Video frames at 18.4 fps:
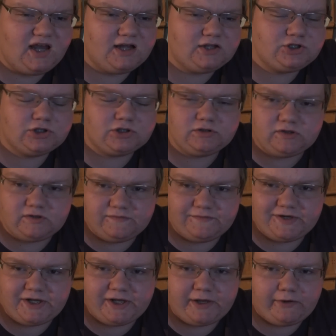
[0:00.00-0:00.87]
I took a little
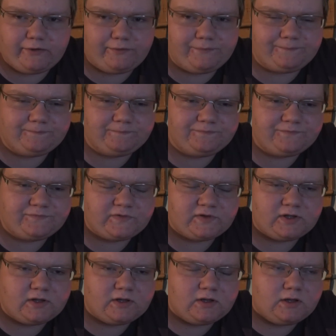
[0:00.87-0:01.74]
video.
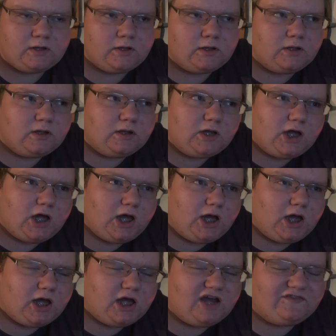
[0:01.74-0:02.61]

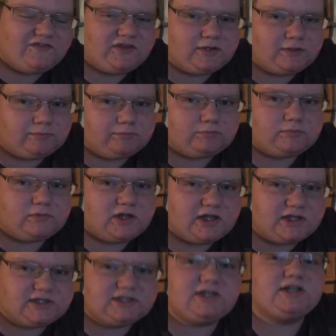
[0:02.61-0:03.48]
I have to,
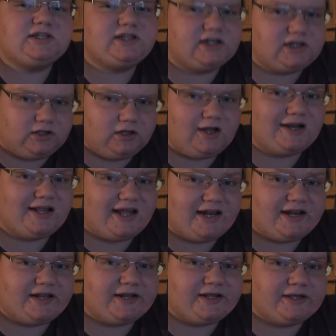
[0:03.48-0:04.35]
it's going to take a lot of
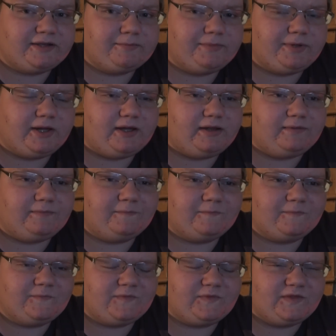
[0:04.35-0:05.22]
editing, but
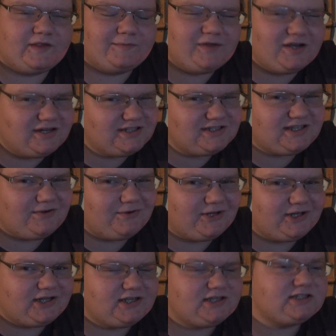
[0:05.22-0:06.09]
I'm not going to say
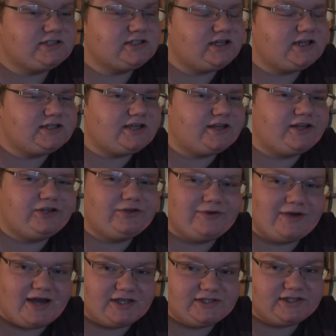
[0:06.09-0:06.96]
what it is because I think
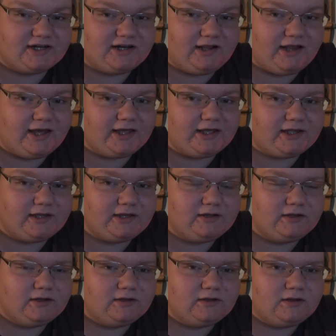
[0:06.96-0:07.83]
you guys are going to like it.